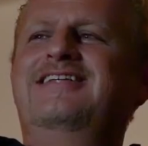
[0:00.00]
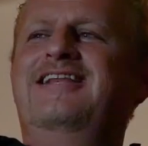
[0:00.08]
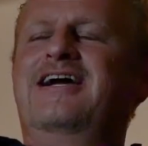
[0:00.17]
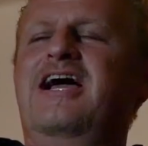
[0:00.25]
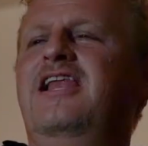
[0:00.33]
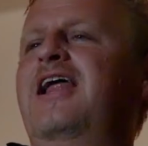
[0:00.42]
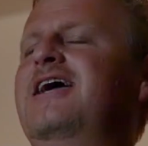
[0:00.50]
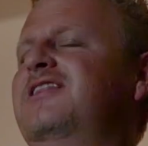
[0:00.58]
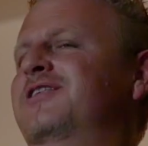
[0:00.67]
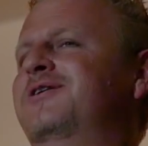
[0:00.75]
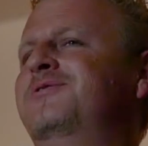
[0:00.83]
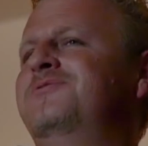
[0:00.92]
Like, I
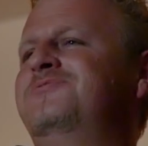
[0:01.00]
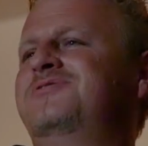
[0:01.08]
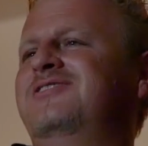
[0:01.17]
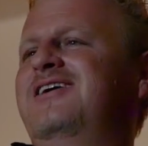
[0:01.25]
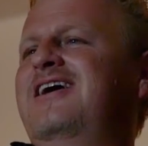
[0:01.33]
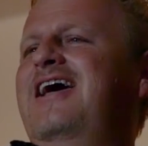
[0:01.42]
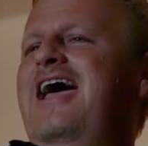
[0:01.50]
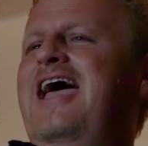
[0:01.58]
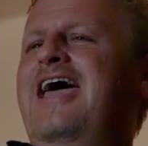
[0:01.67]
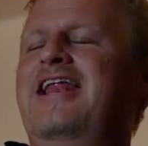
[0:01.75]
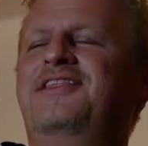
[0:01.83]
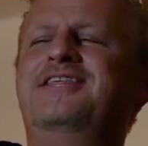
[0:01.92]
like those.
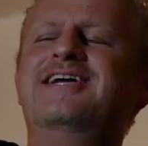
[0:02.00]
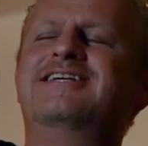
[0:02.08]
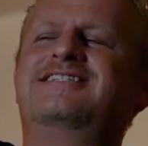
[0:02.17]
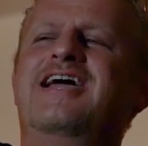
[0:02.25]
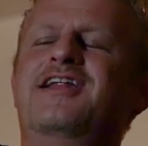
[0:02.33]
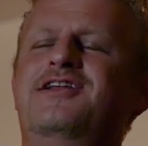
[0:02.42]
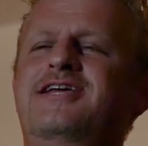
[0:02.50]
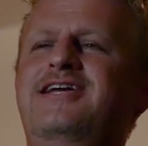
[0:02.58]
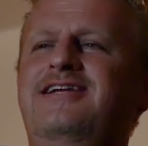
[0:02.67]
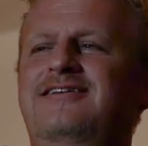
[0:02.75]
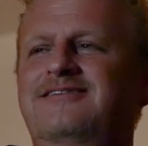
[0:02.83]
And I think it's kind of neat.